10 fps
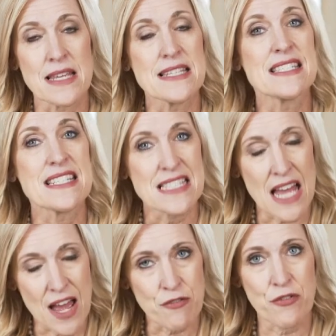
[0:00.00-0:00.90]
He sees
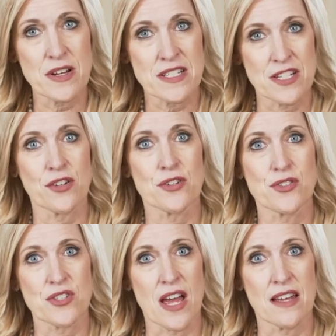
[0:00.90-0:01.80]
every tear you
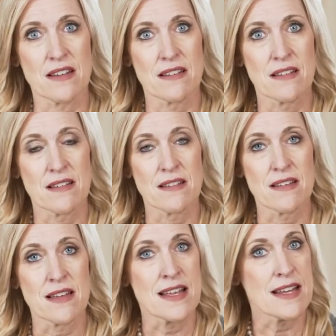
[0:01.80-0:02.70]
shed.
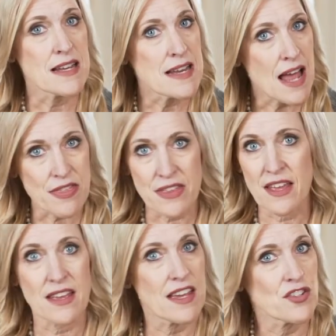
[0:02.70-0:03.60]

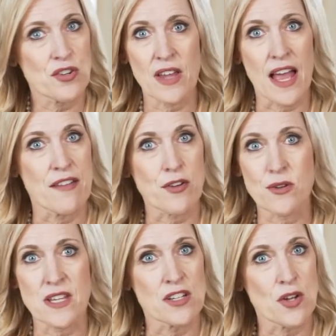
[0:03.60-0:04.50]
Nothing in your life
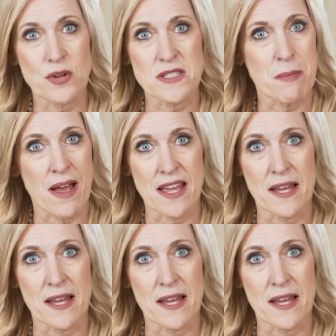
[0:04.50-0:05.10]
goes unnoticed by